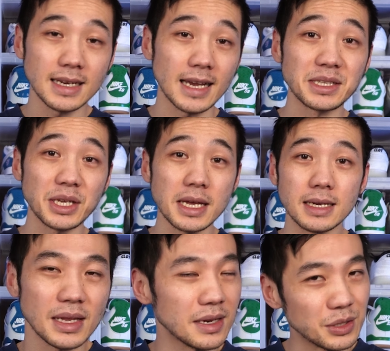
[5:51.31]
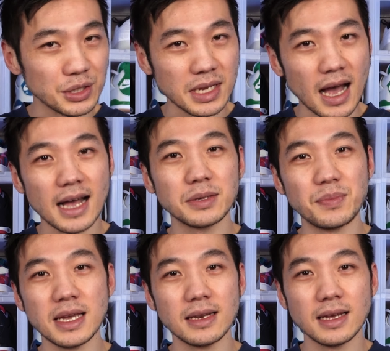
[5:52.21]
like I said, it is just hard to
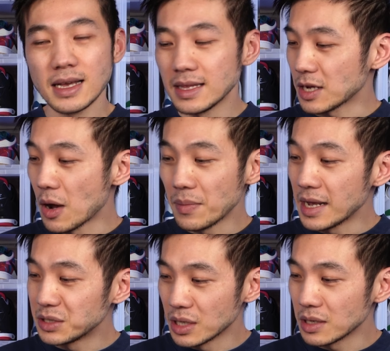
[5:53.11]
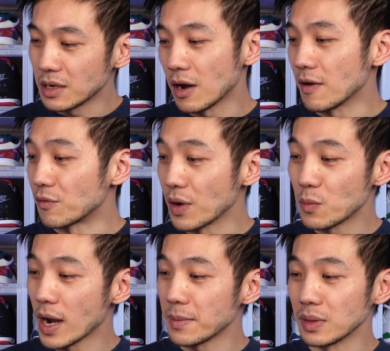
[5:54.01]
beat. Combination of
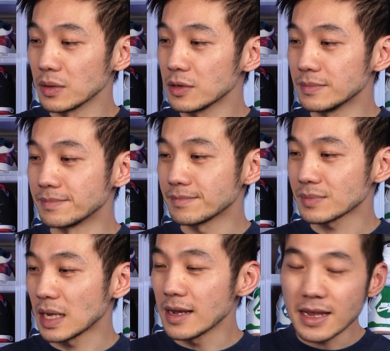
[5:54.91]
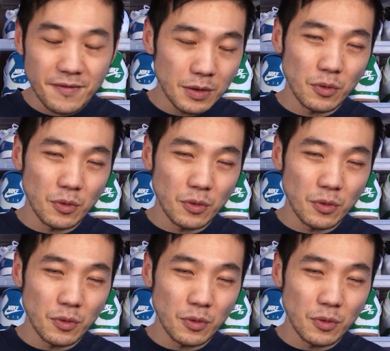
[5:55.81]
red, white, and blue. Even